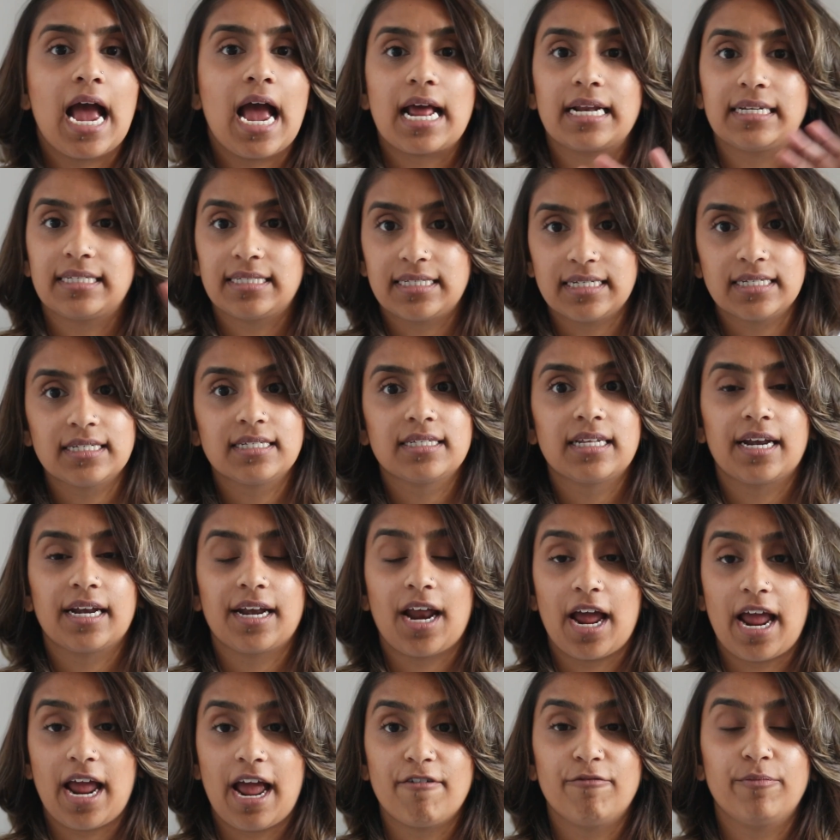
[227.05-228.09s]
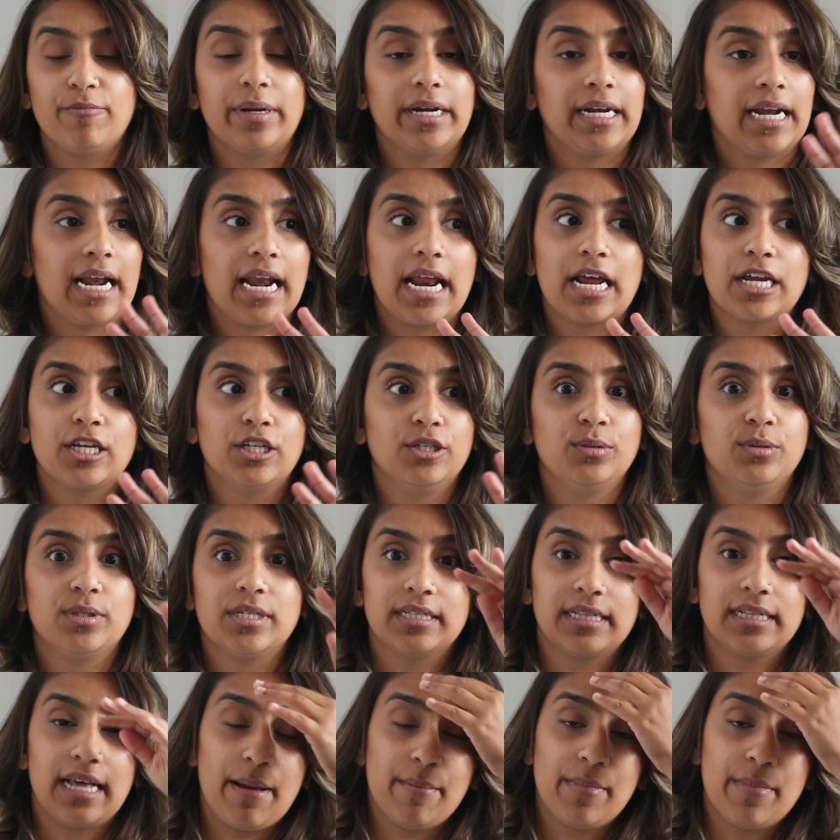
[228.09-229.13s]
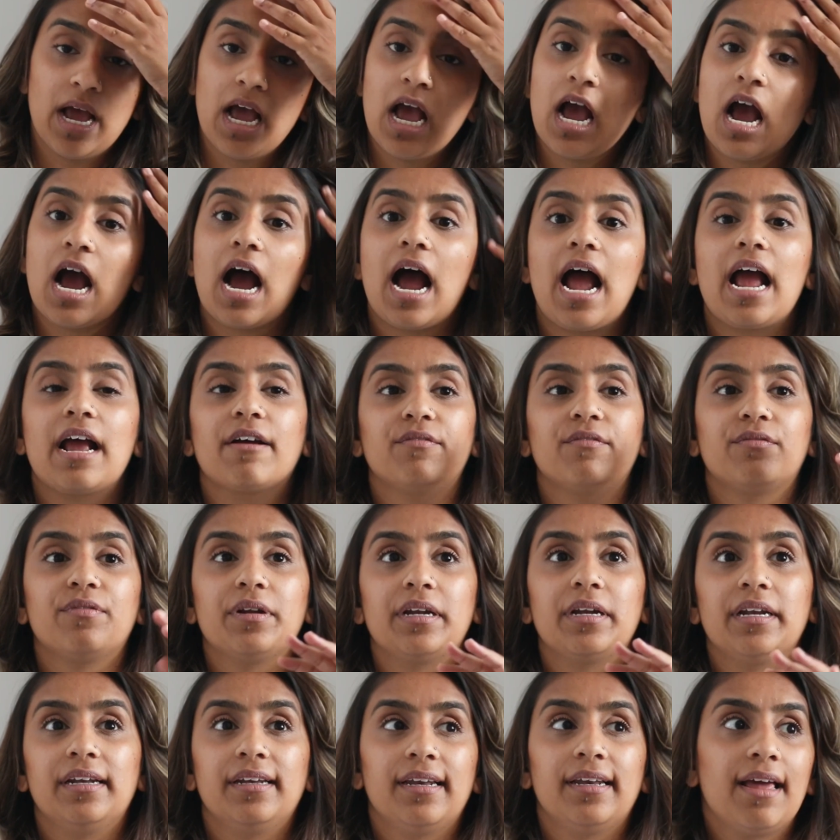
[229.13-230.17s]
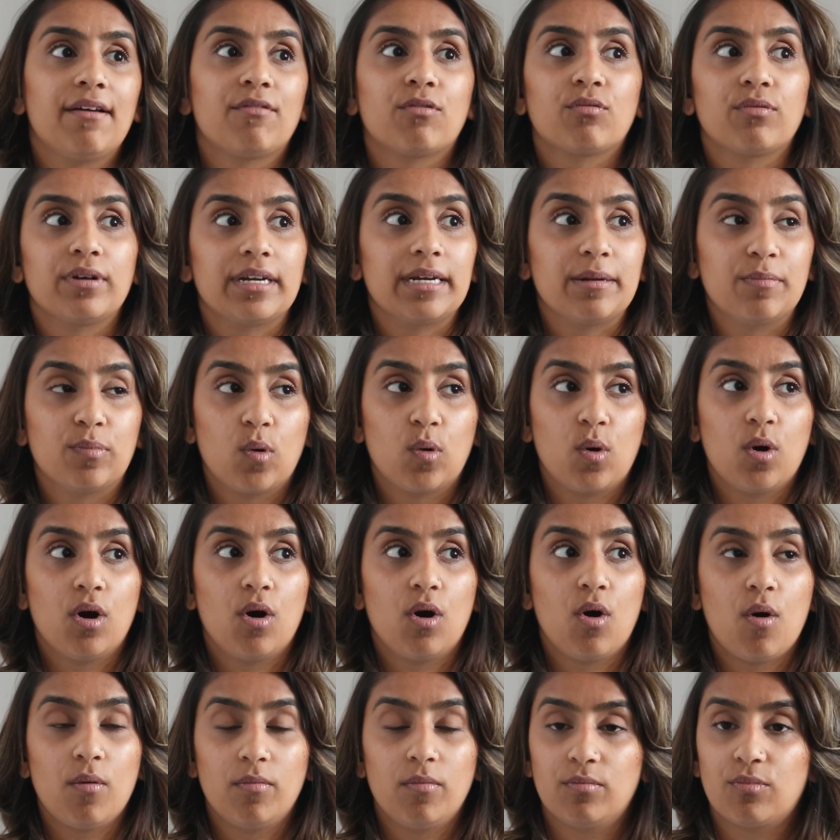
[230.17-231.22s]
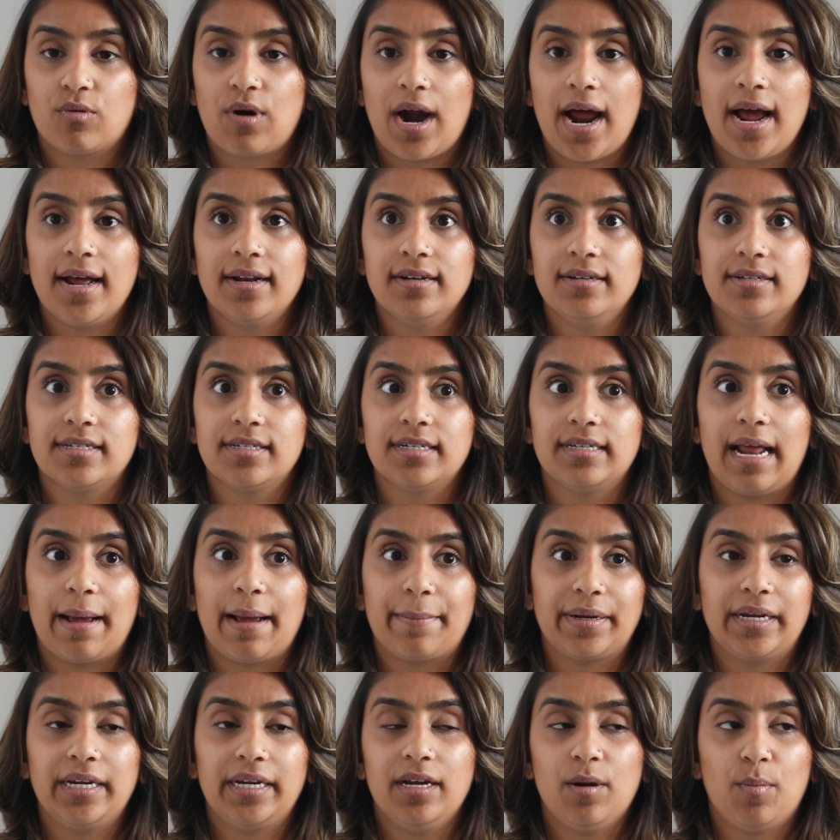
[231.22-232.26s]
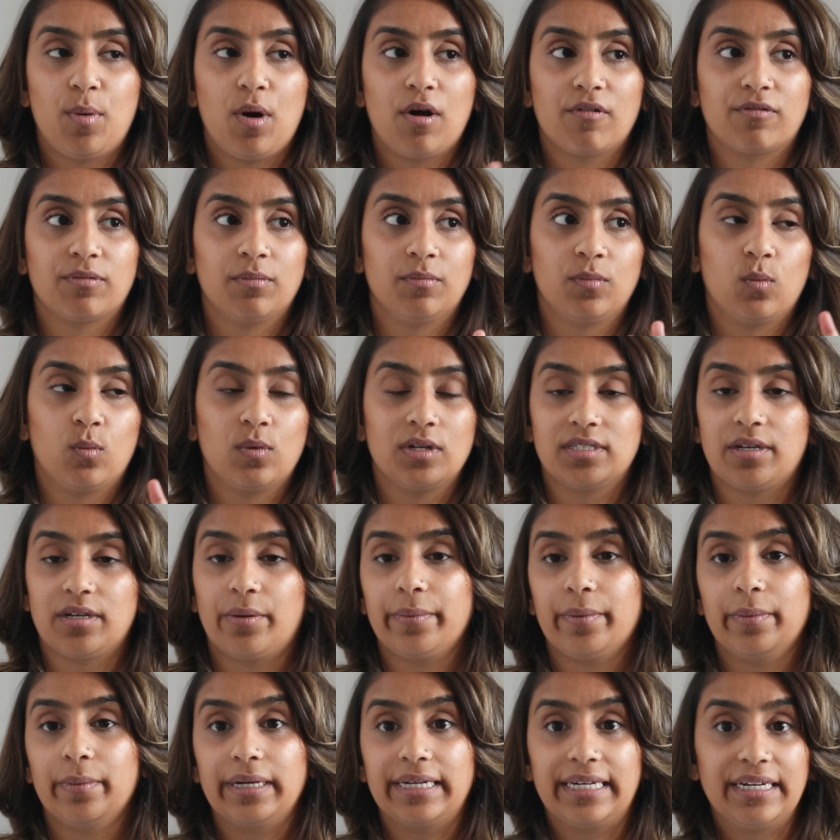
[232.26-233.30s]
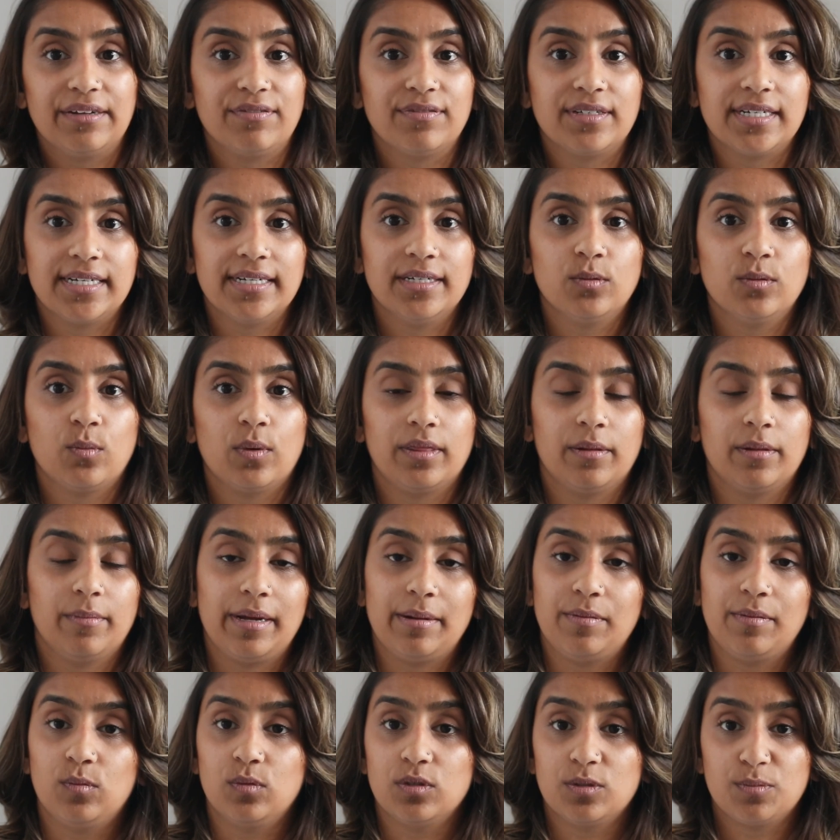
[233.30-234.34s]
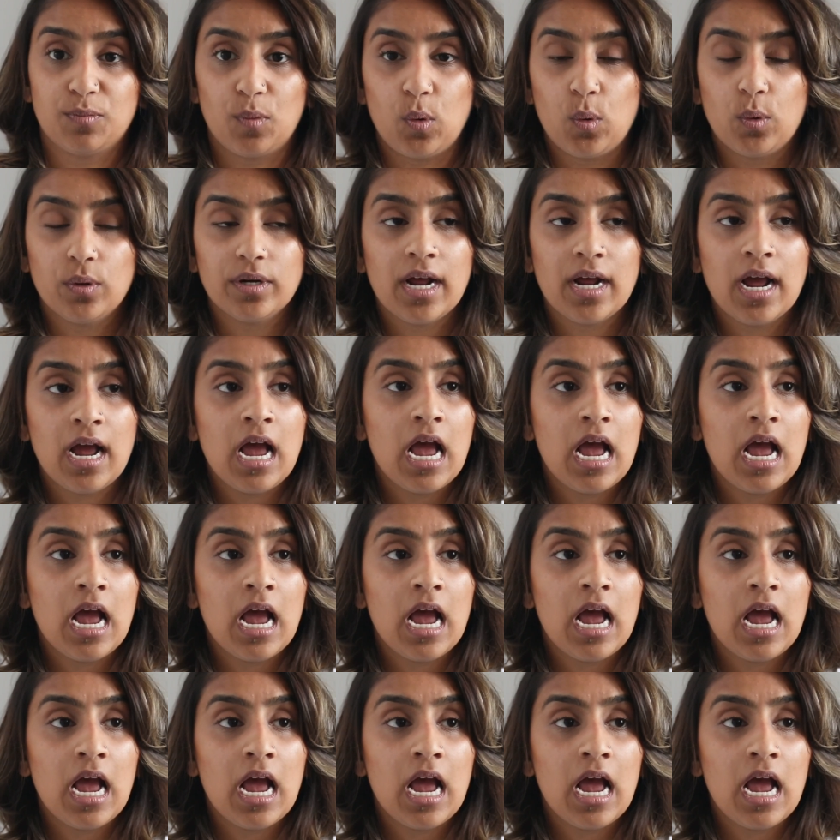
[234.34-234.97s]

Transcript: And since then I have been using them. I have never really bought an on-brand nappy apart from the ones that we were gifted when the baby was born.